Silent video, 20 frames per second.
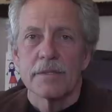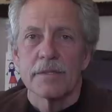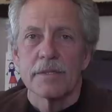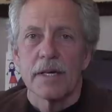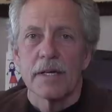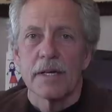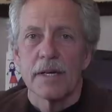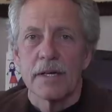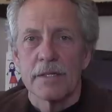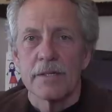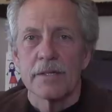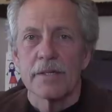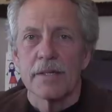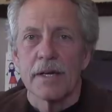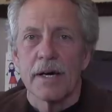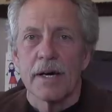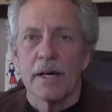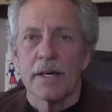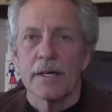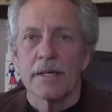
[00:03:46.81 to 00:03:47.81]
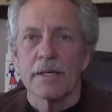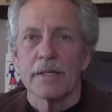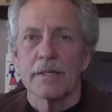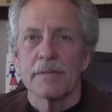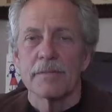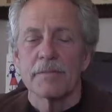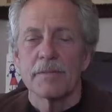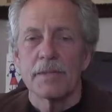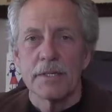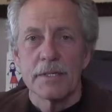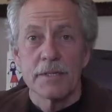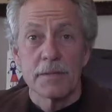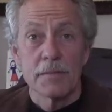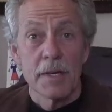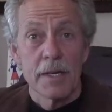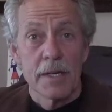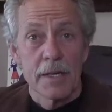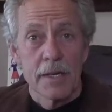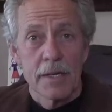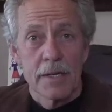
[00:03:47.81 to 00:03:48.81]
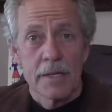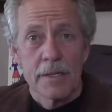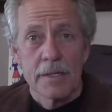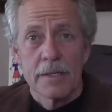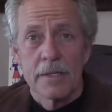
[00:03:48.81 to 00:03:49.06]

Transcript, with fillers: that underlie peacemaking.